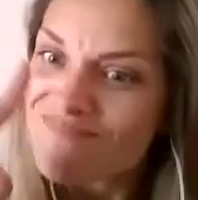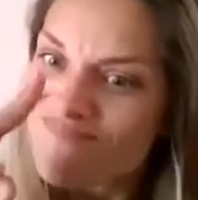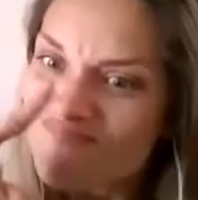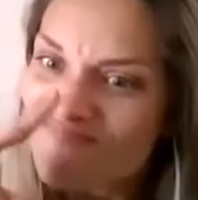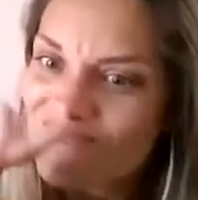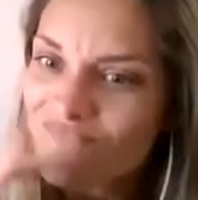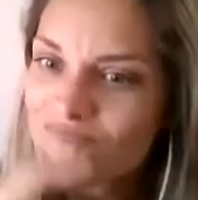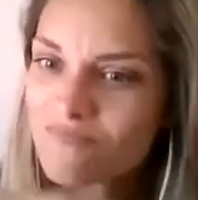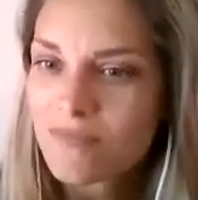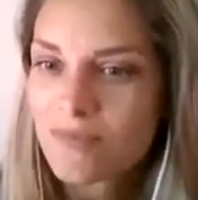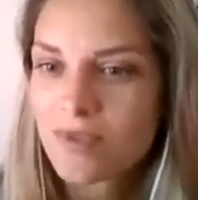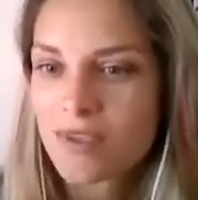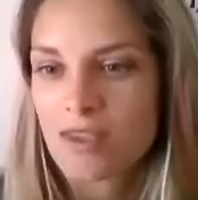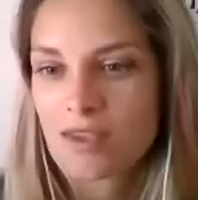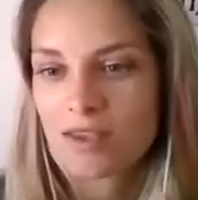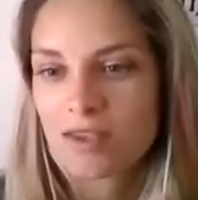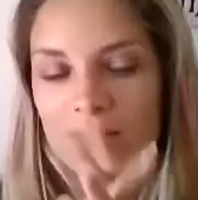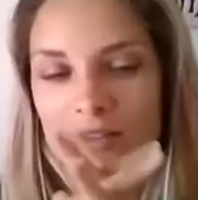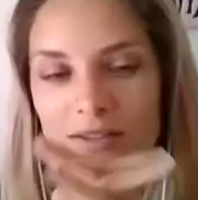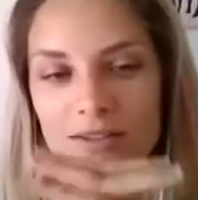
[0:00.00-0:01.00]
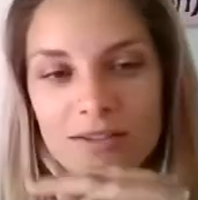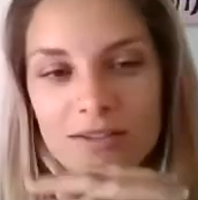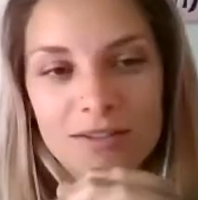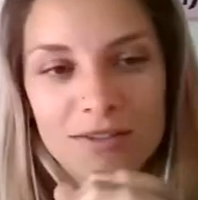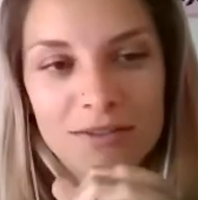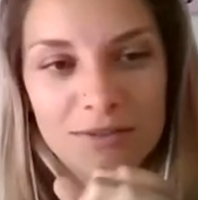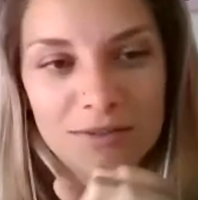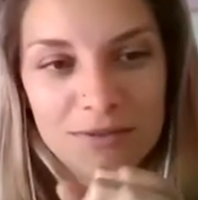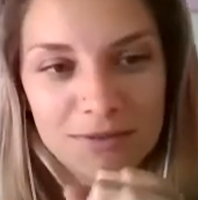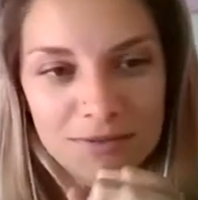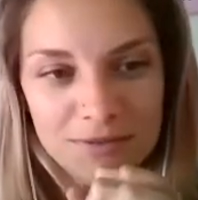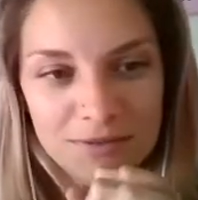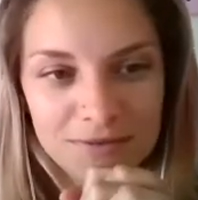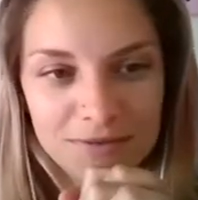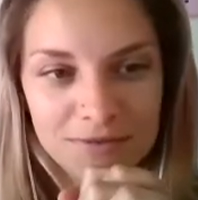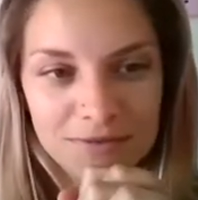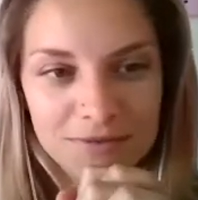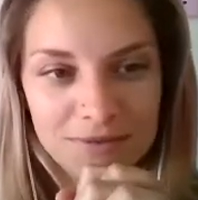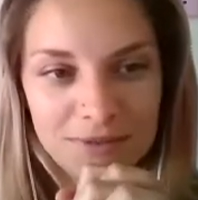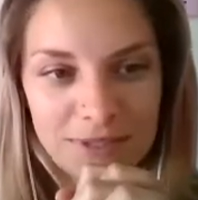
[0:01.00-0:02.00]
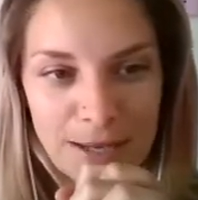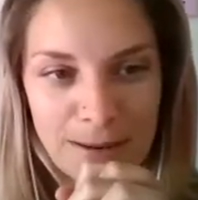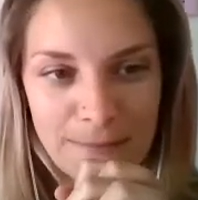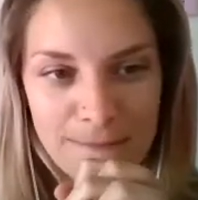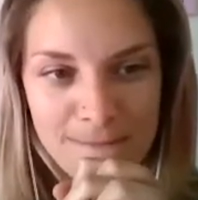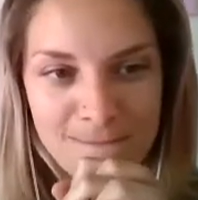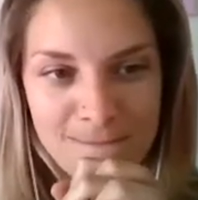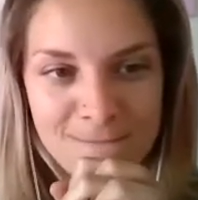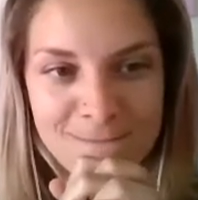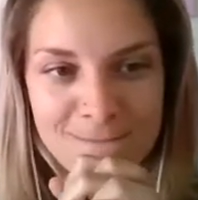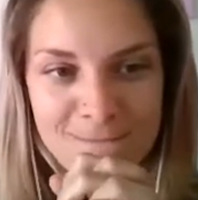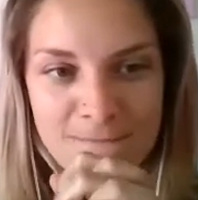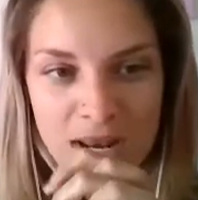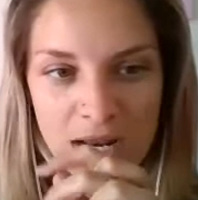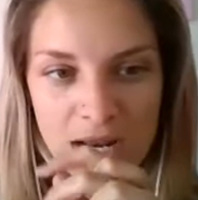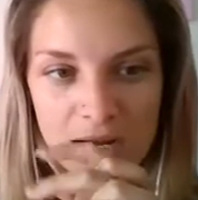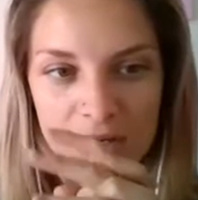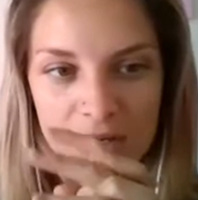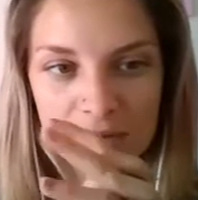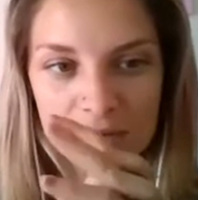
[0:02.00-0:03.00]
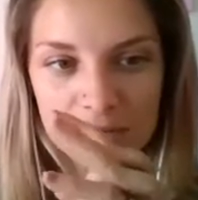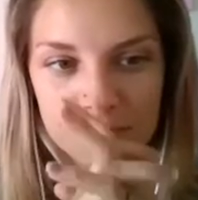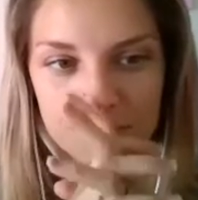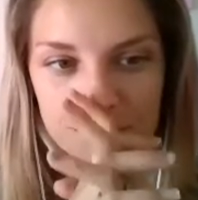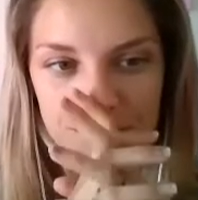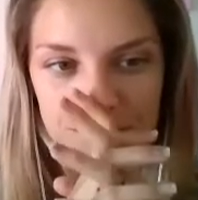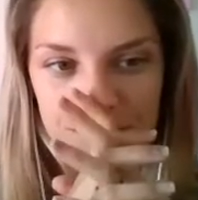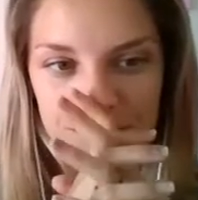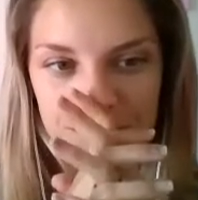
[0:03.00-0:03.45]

Okay, I feel okay. Yes, that makes sense.